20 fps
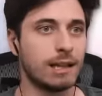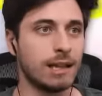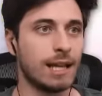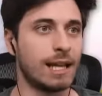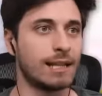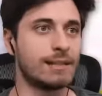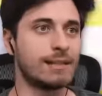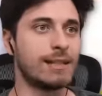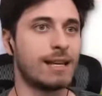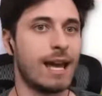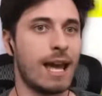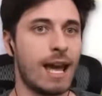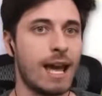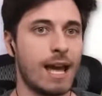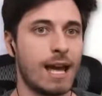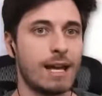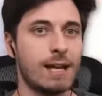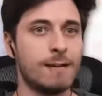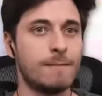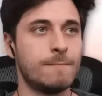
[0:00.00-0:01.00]
let's
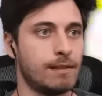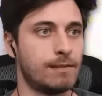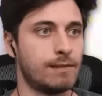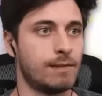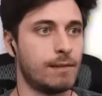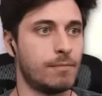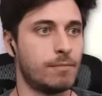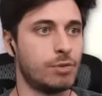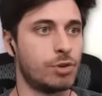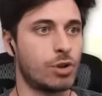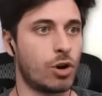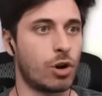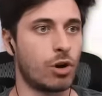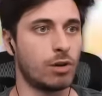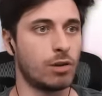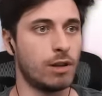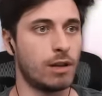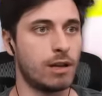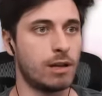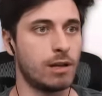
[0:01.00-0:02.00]
get some
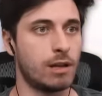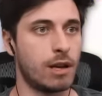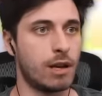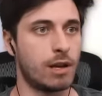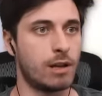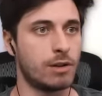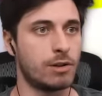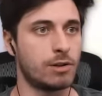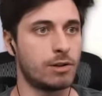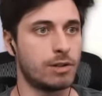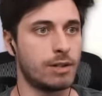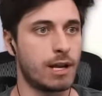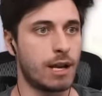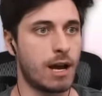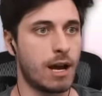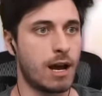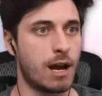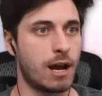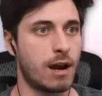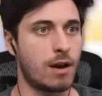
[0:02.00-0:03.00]
Dartling Gunners
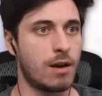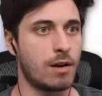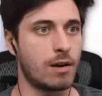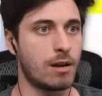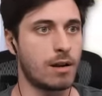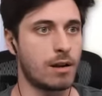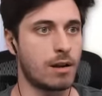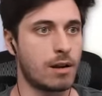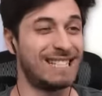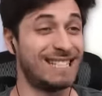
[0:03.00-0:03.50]
down.